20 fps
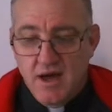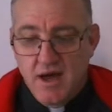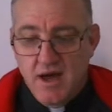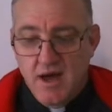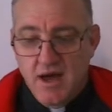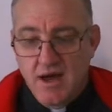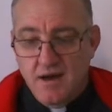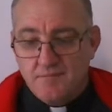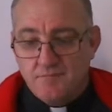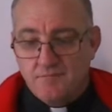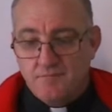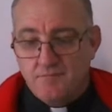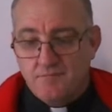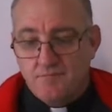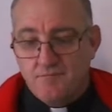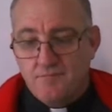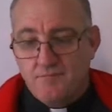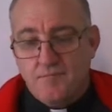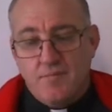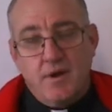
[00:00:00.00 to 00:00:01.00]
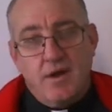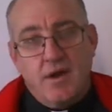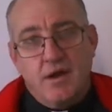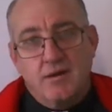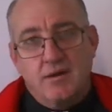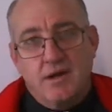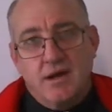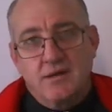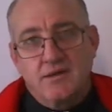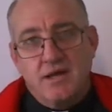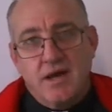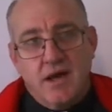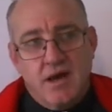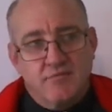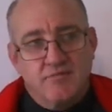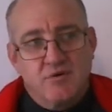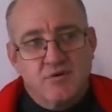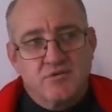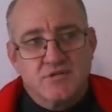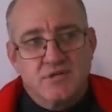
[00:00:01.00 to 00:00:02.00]
And they
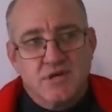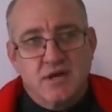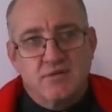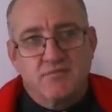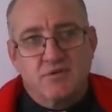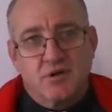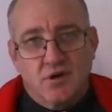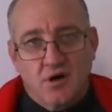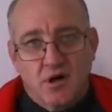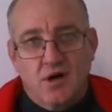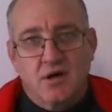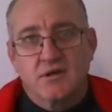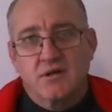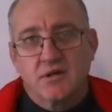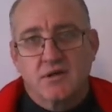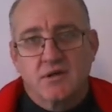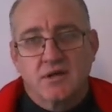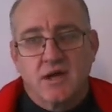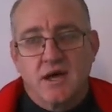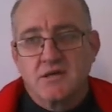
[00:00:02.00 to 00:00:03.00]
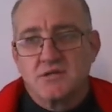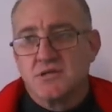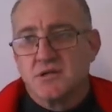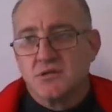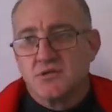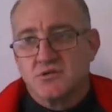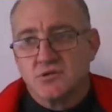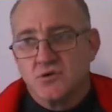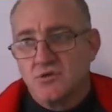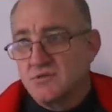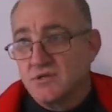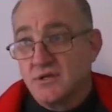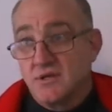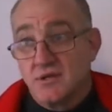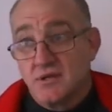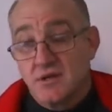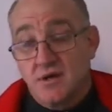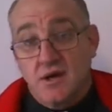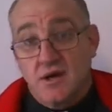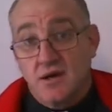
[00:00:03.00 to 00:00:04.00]
haven't received God in the case of the Jews,
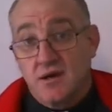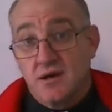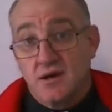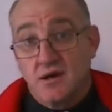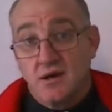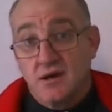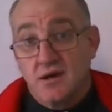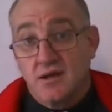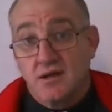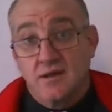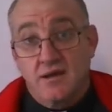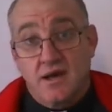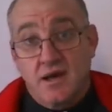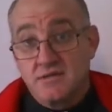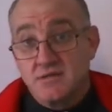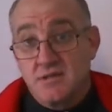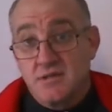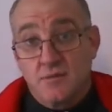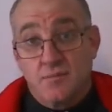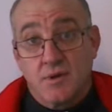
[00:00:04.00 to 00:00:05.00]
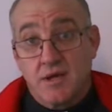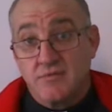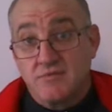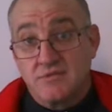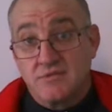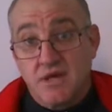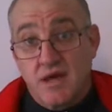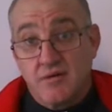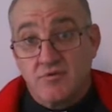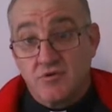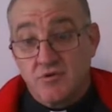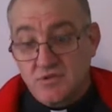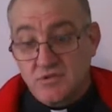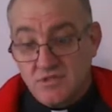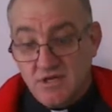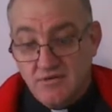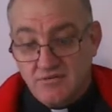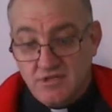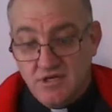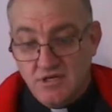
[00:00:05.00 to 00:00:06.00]
and in the case of the believers, they haven't
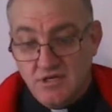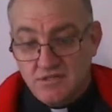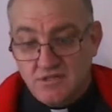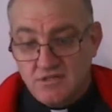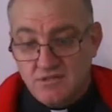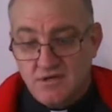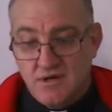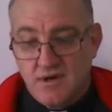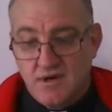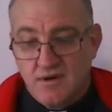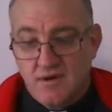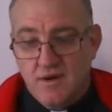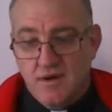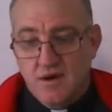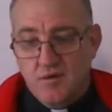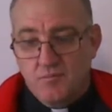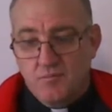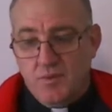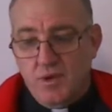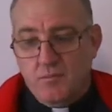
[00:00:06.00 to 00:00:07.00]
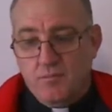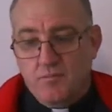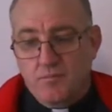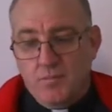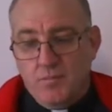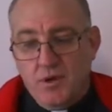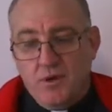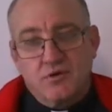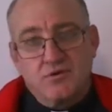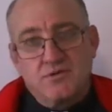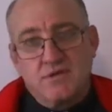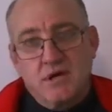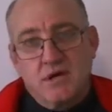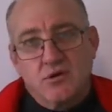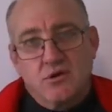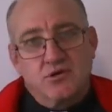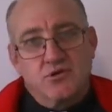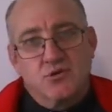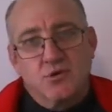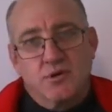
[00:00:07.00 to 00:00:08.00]
received Jesus because they're
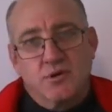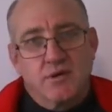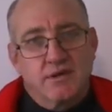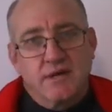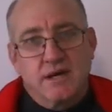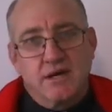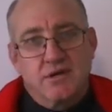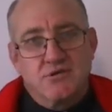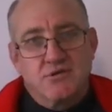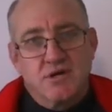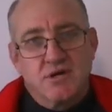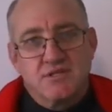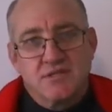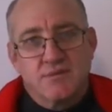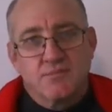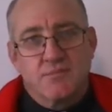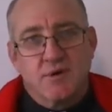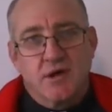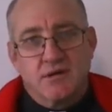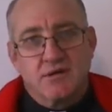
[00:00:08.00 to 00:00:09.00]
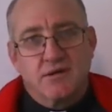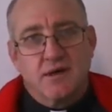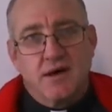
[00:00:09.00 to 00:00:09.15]
not sure that they can trust him yet.